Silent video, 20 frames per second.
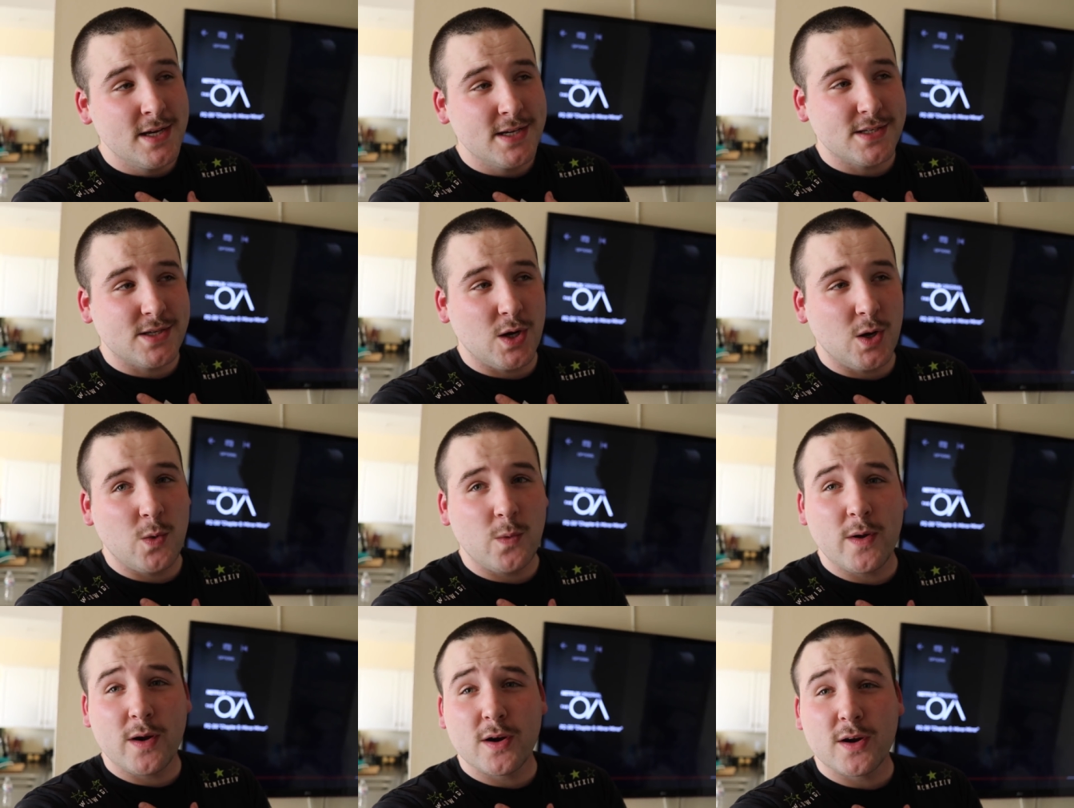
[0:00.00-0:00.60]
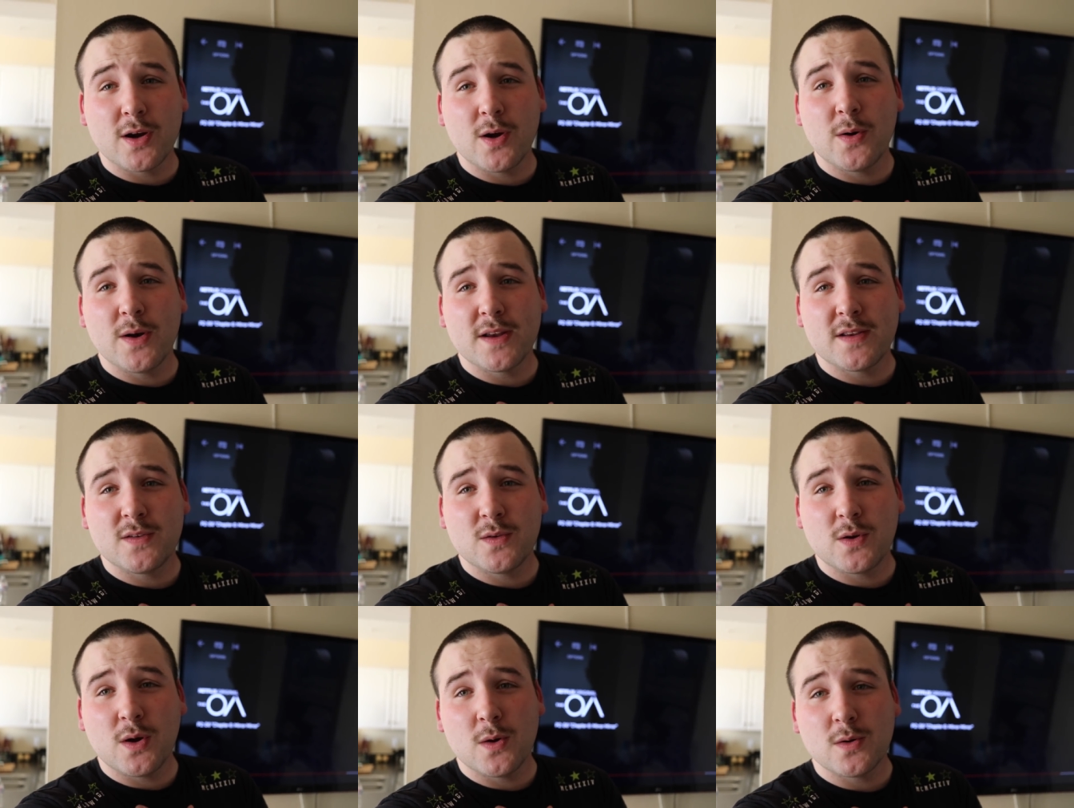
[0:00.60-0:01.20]
So we are going
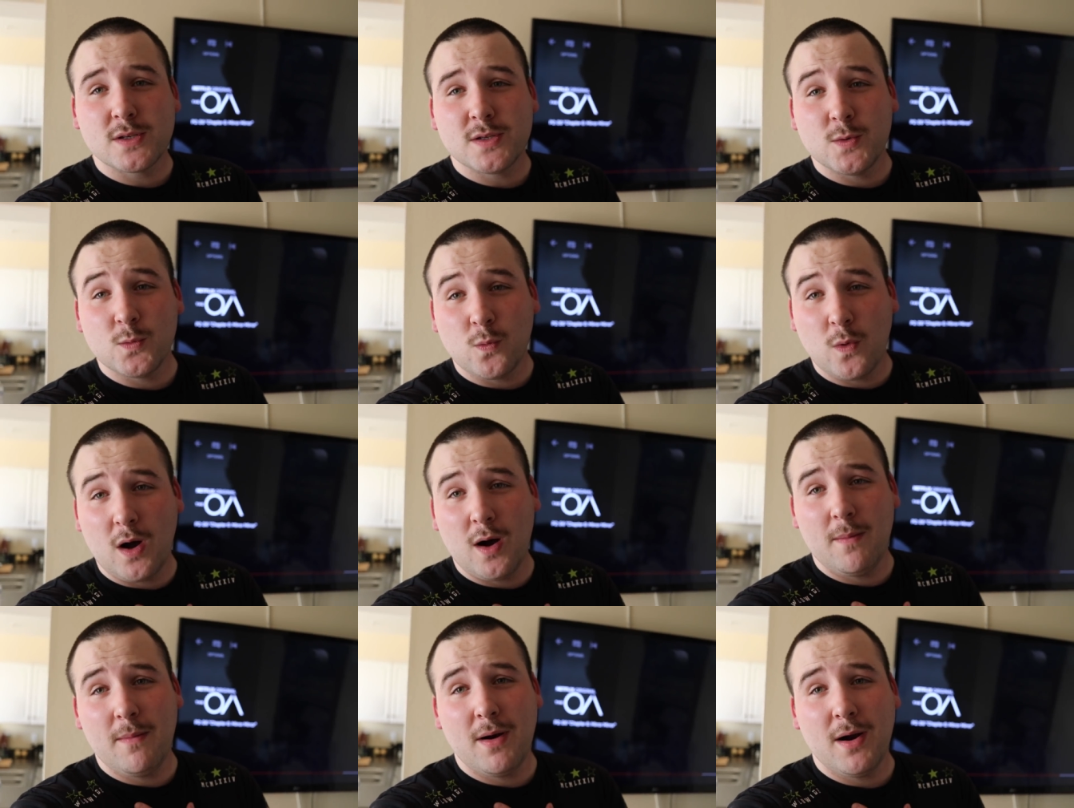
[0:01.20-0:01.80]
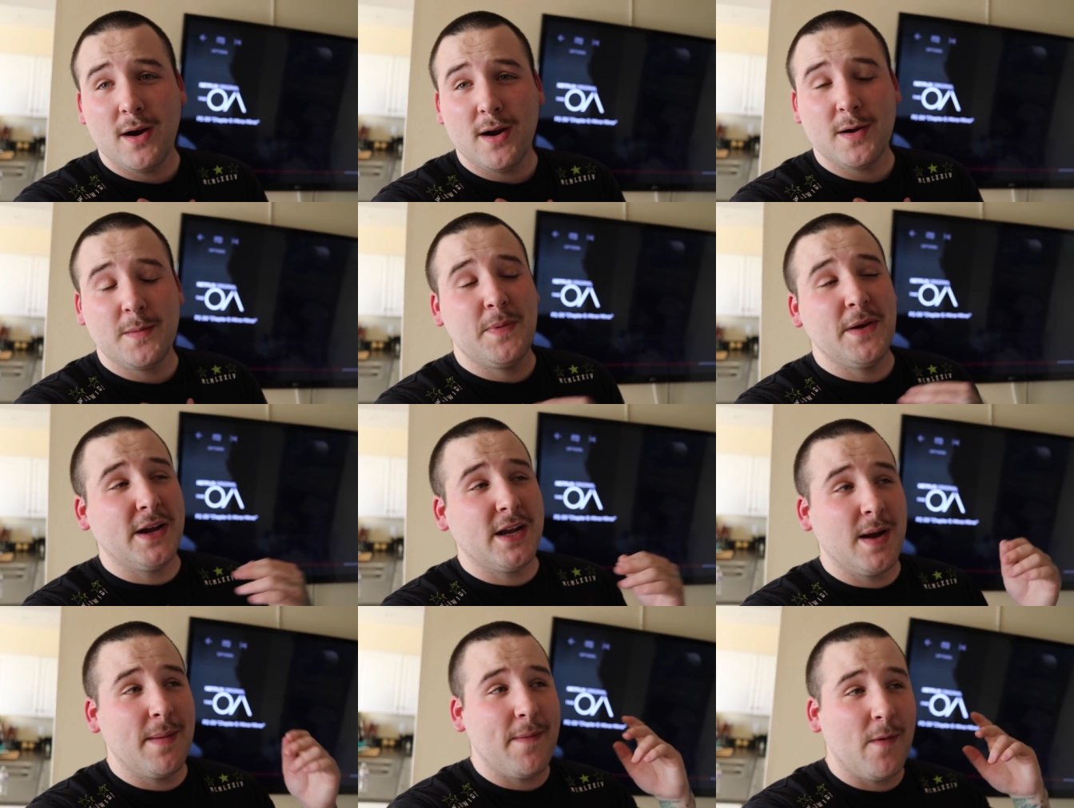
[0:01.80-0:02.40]
to go to Walmart,
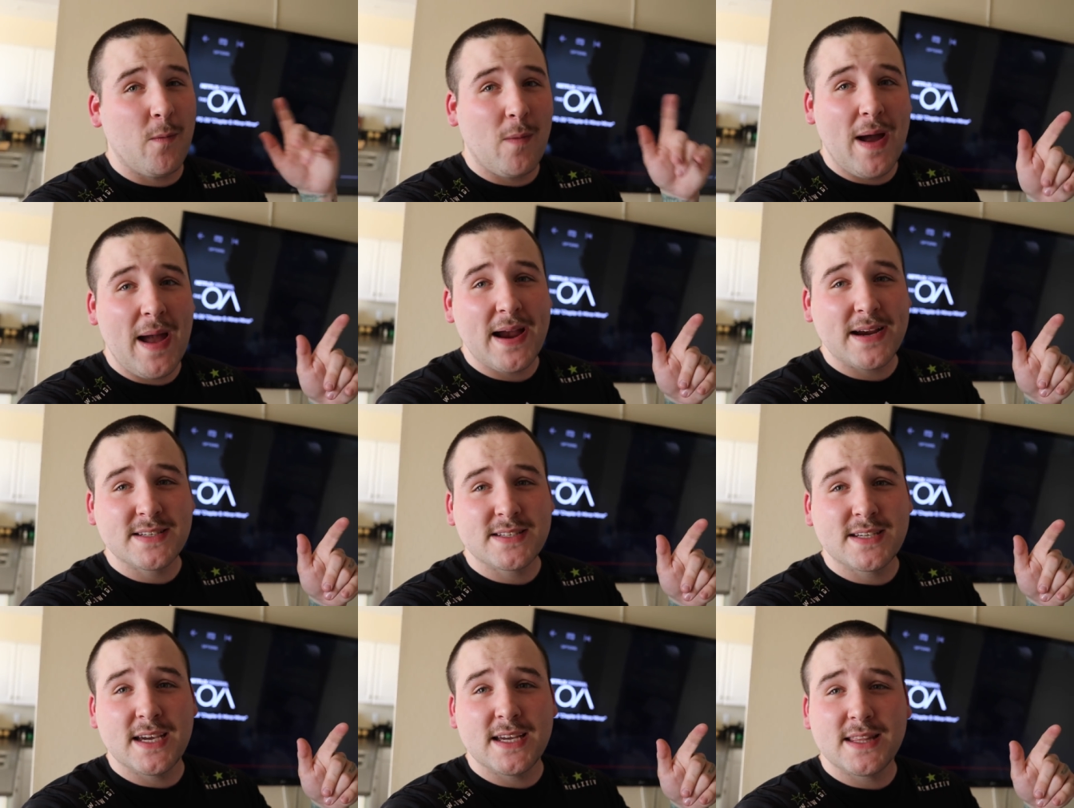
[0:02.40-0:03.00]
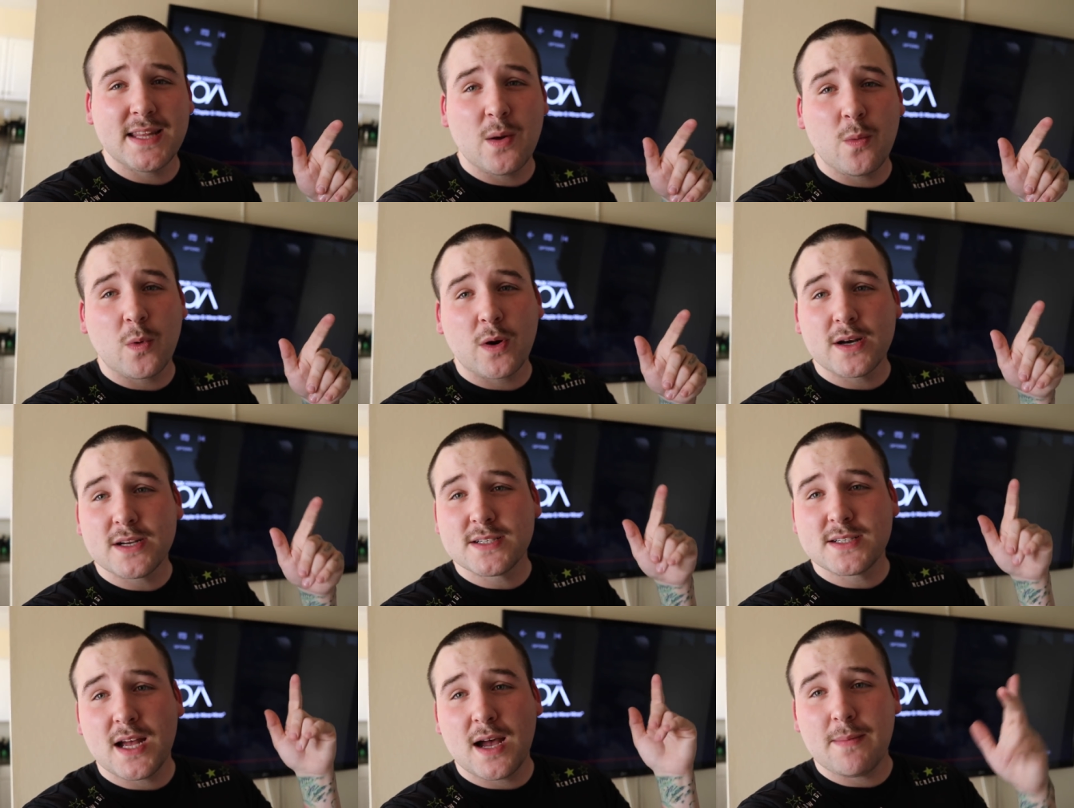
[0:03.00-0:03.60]
pick up a wax kit, then we're
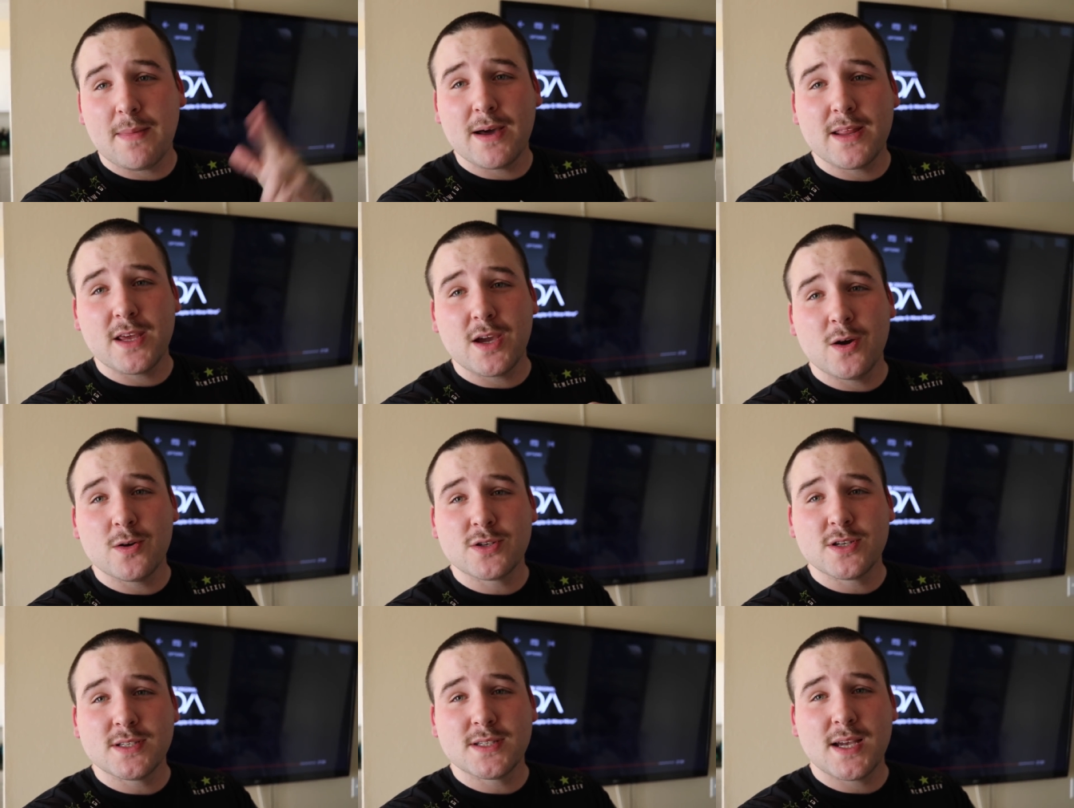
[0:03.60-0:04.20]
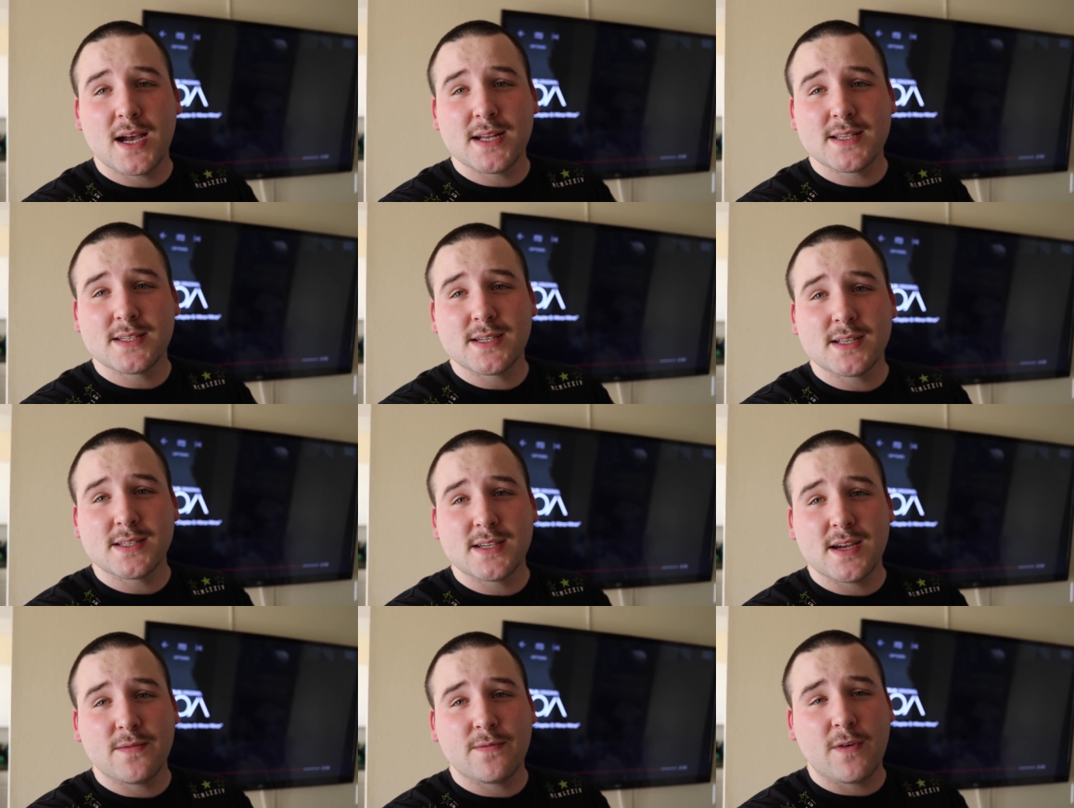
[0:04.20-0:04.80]
gonna stop by the Oceanside
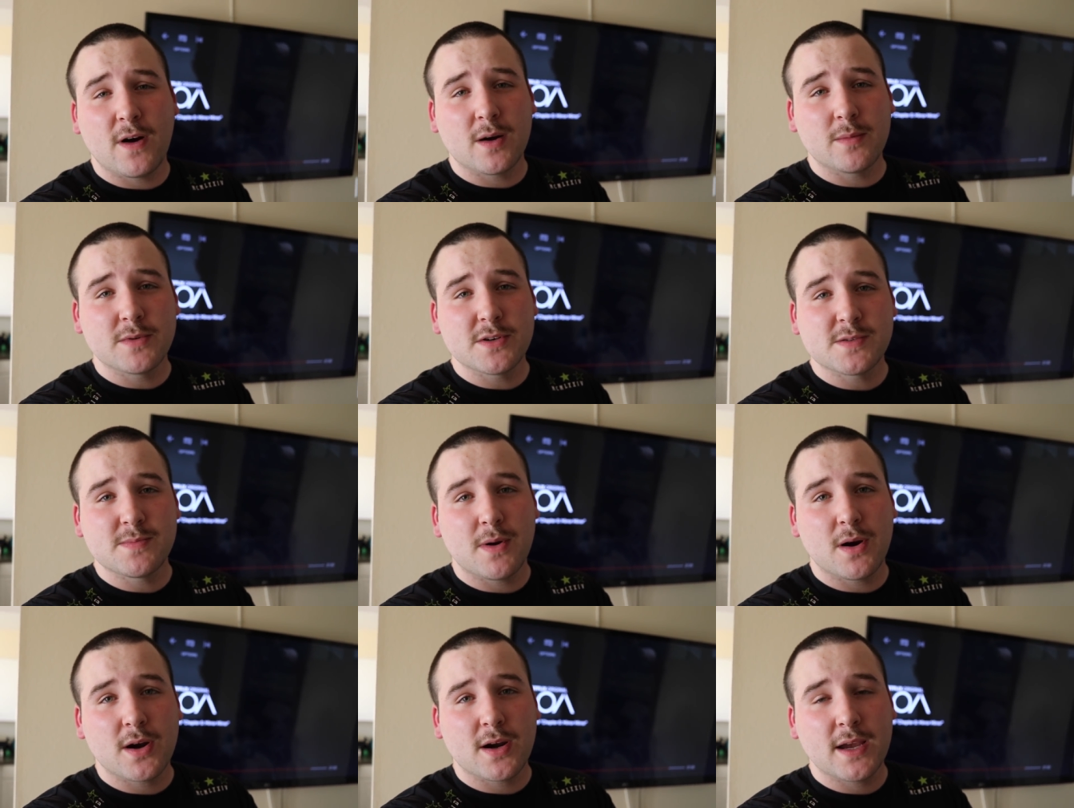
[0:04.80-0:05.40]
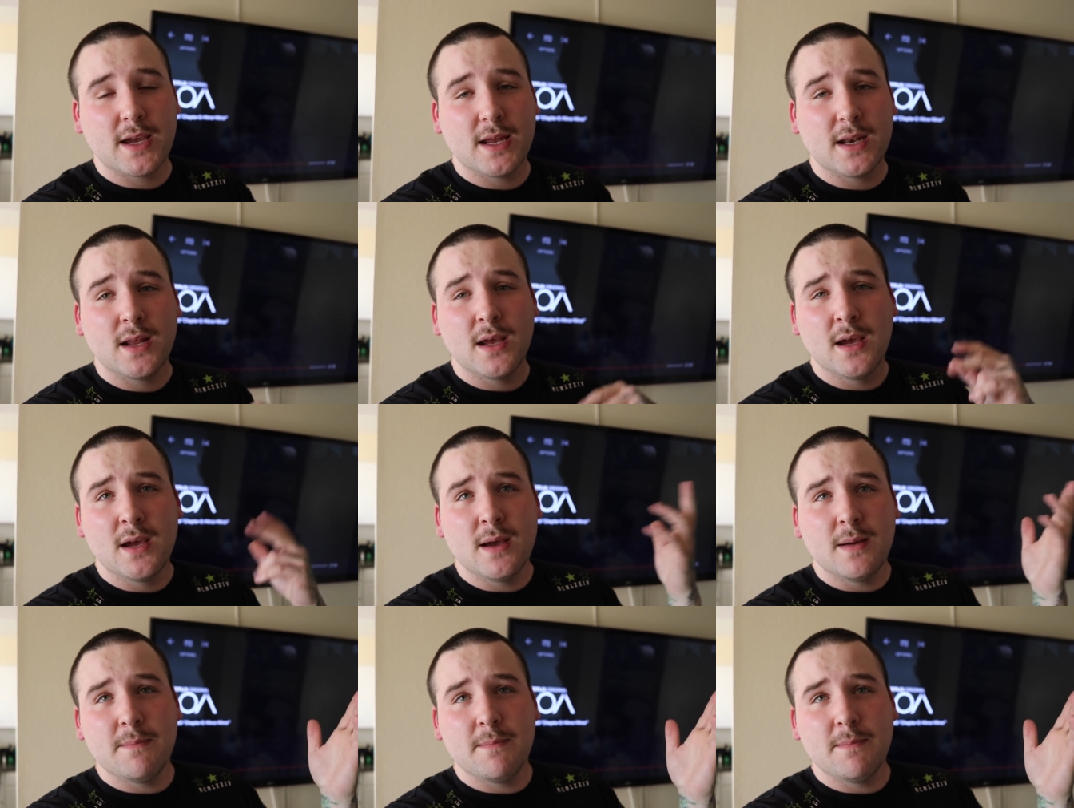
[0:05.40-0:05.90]
Sunset Farmers Market,